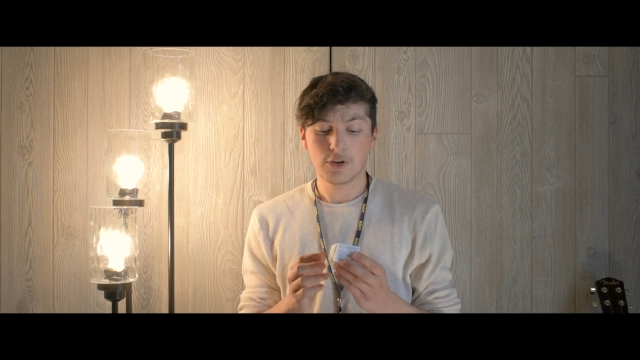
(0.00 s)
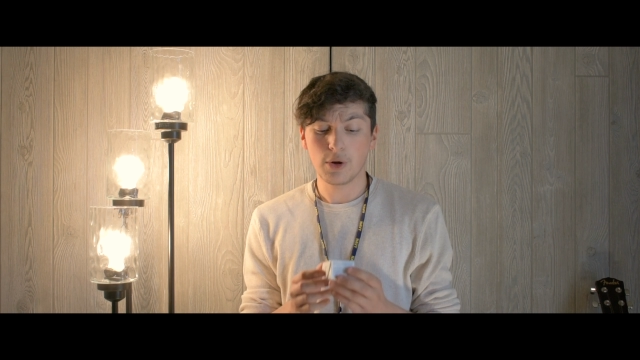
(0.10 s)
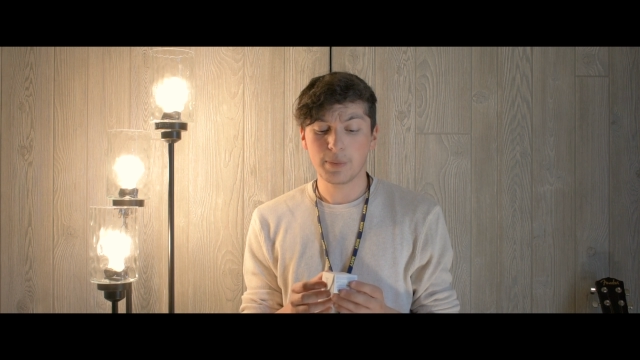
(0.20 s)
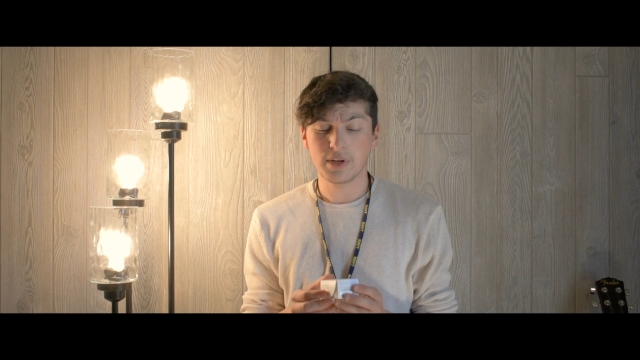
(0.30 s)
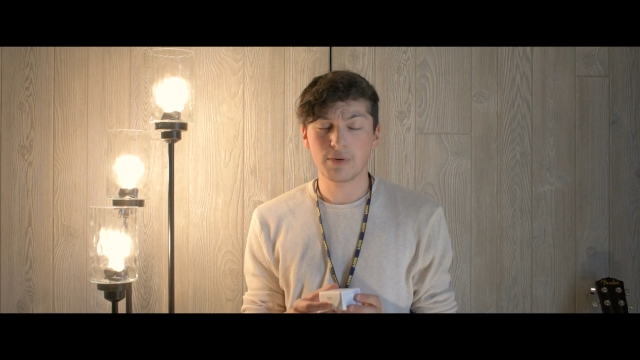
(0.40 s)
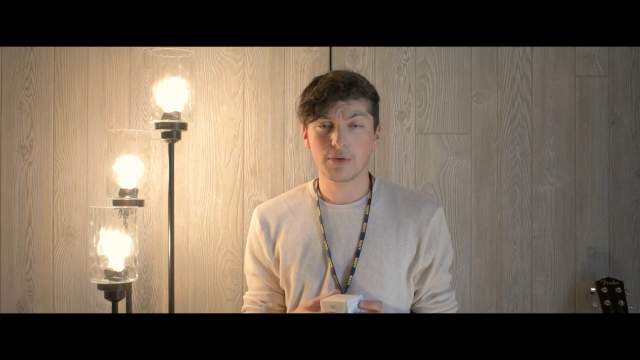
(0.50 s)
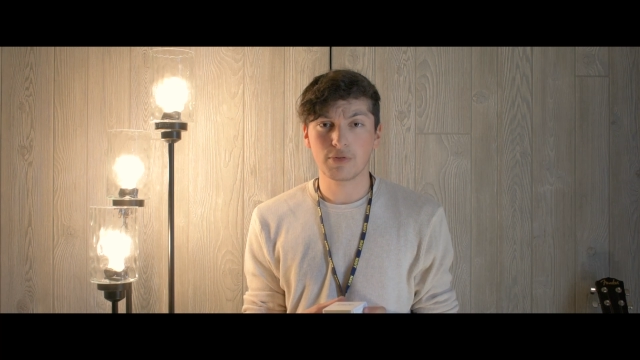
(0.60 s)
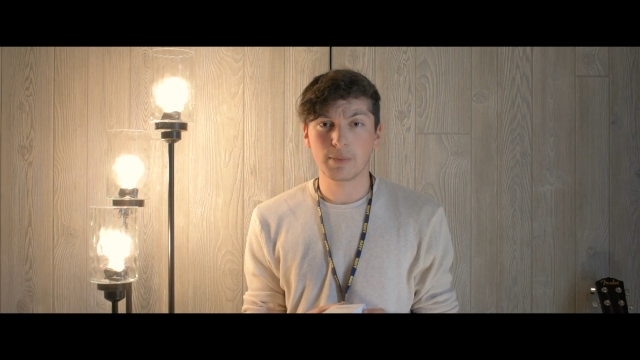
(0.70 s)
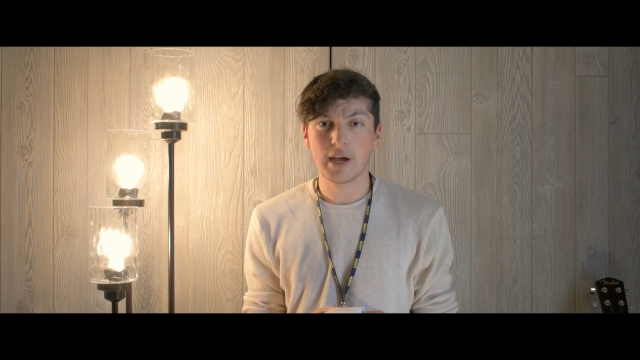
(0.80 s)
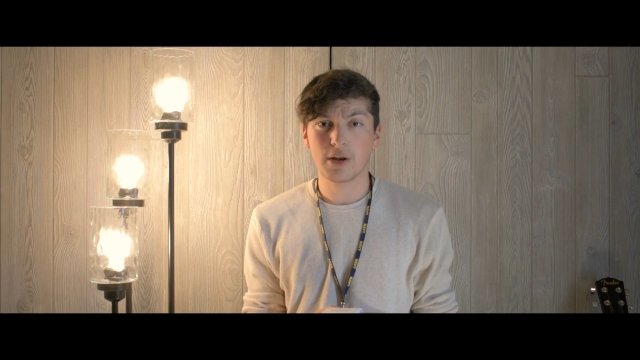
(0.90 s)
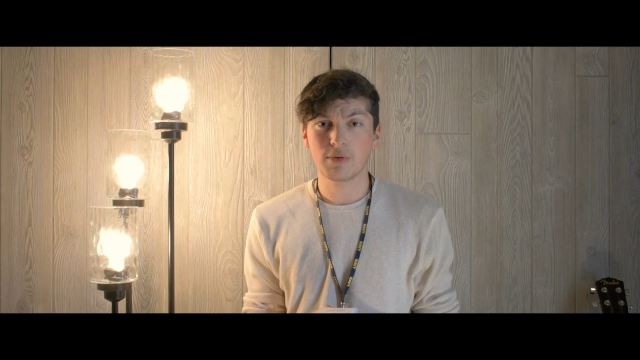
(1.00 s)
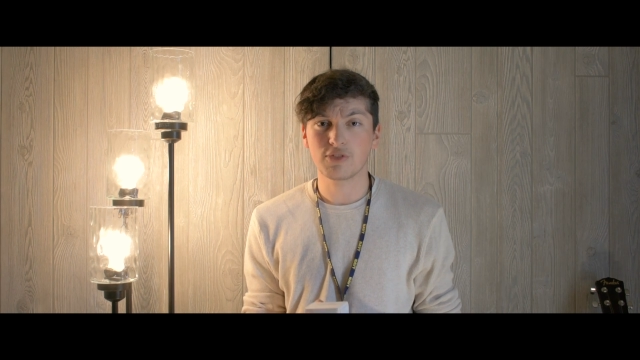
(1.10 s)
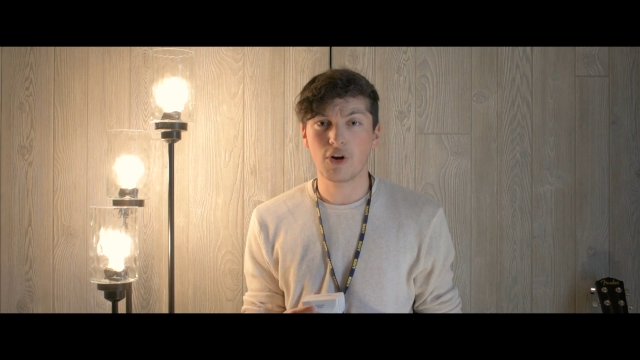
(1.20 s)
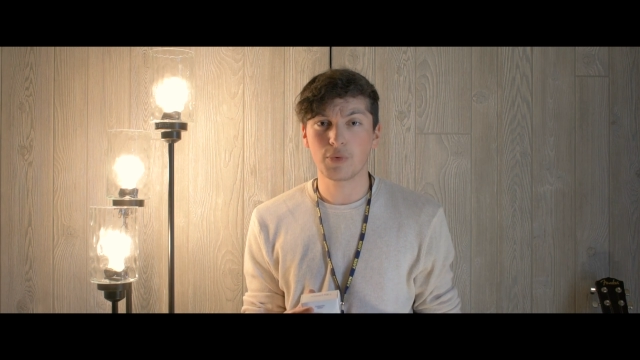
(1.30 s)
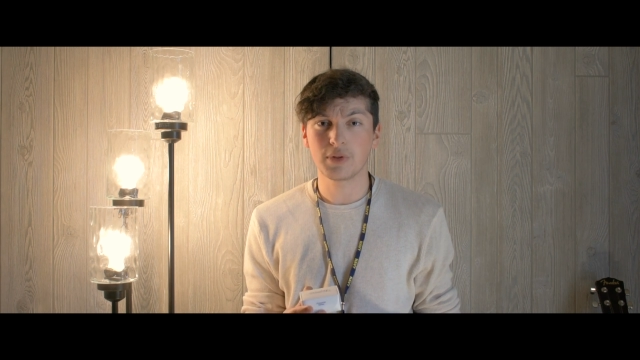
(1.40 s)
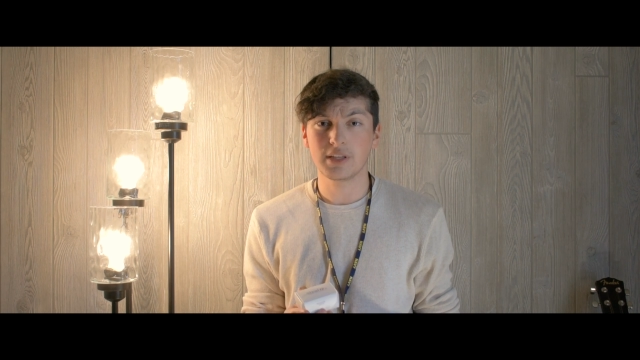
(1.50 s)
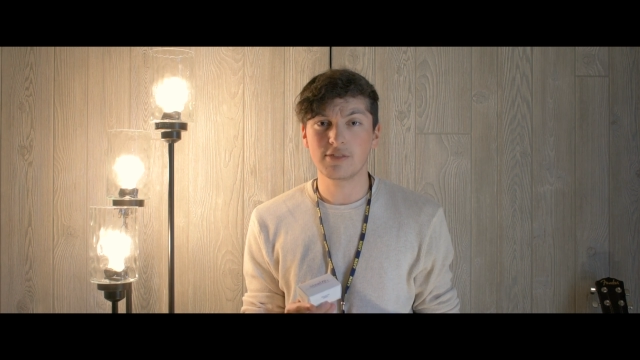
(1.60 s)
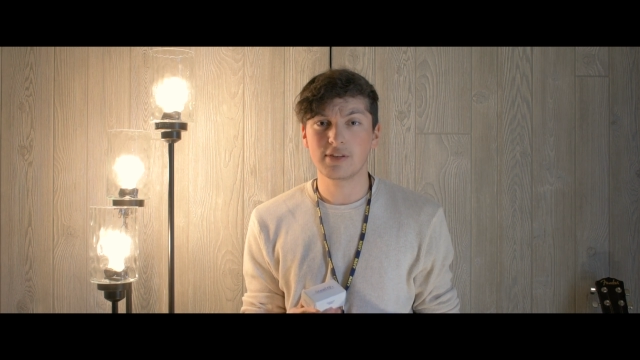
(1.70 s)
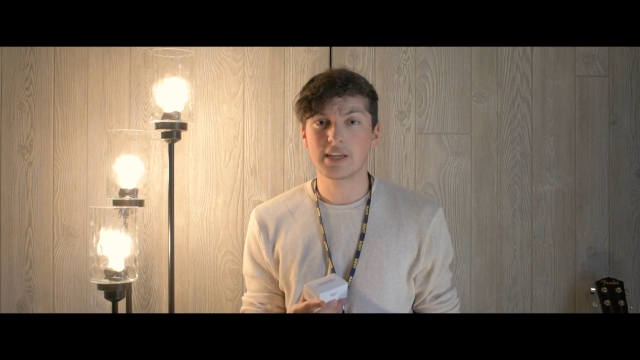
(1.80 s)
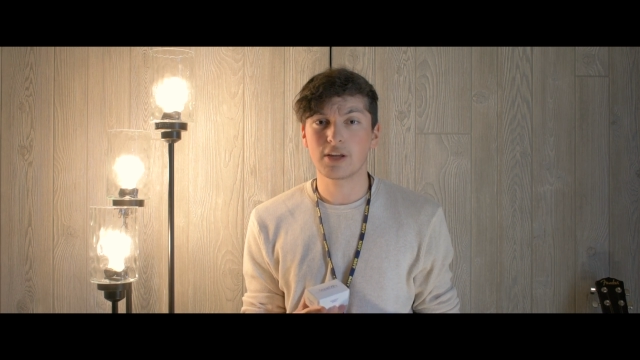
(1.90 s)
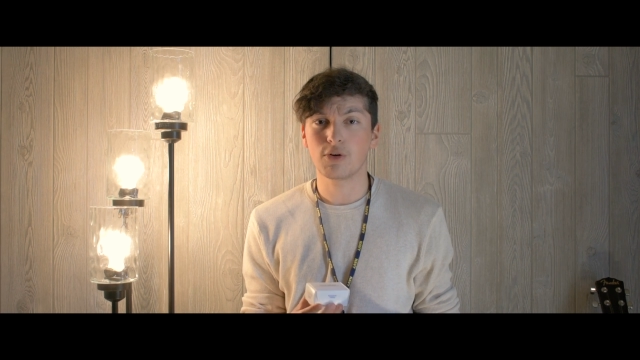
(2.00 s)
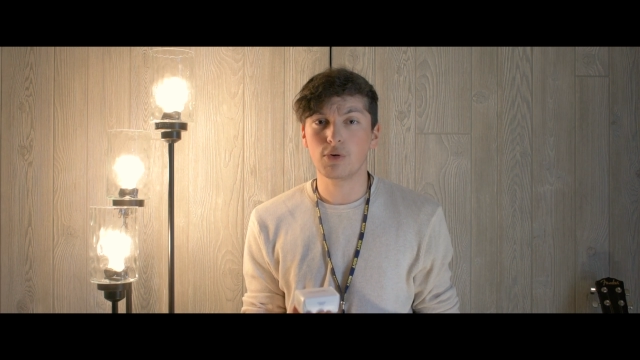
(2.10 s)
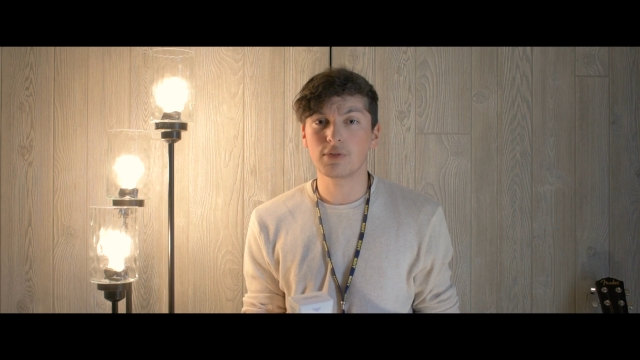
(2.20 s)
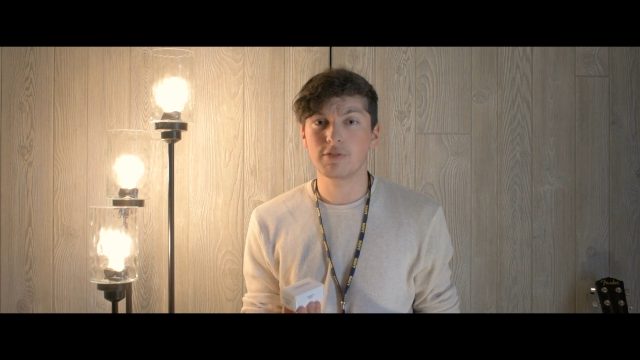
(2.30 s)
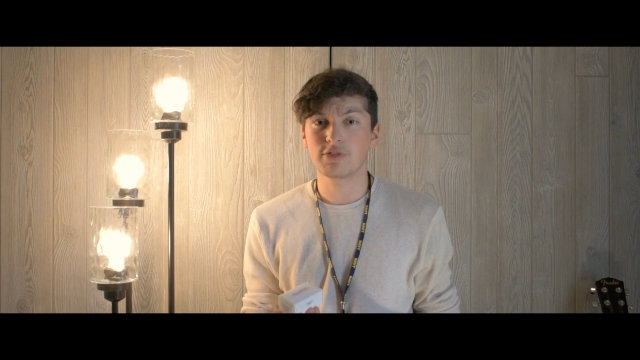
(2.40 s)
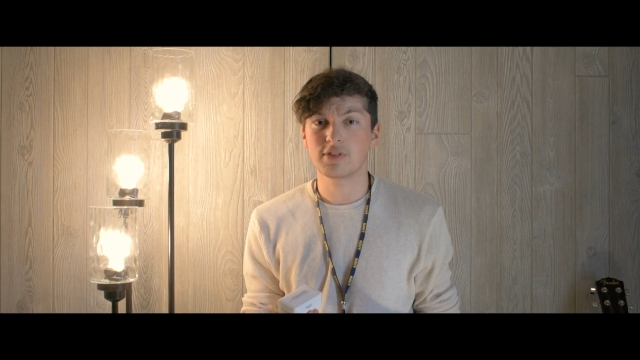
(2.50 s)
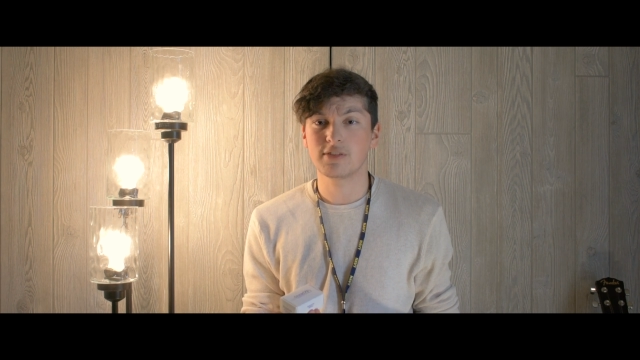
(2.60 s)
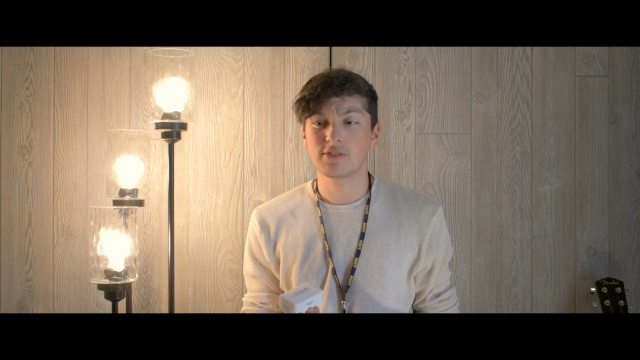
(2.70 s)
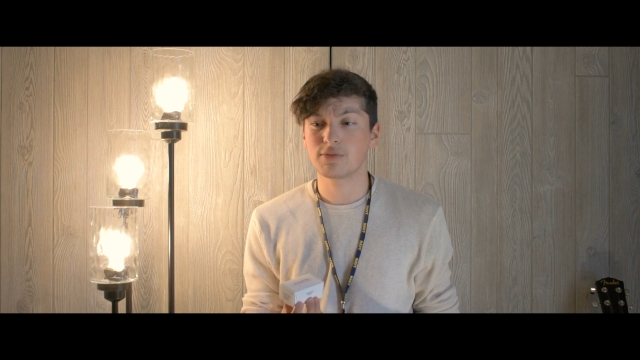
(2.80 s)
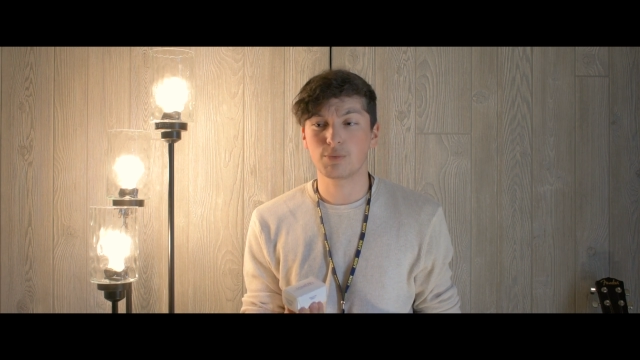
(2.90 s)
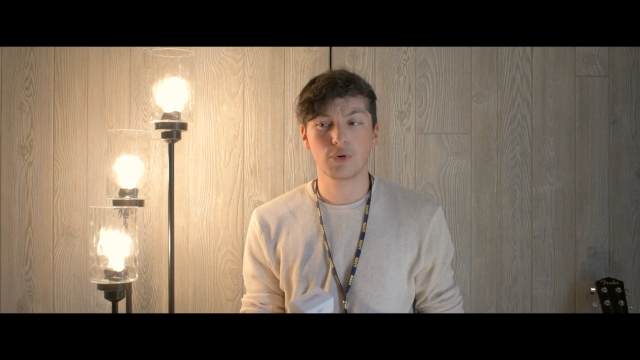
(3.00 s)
GoPro Hero 3 batteries aren't really easy to get a hold of since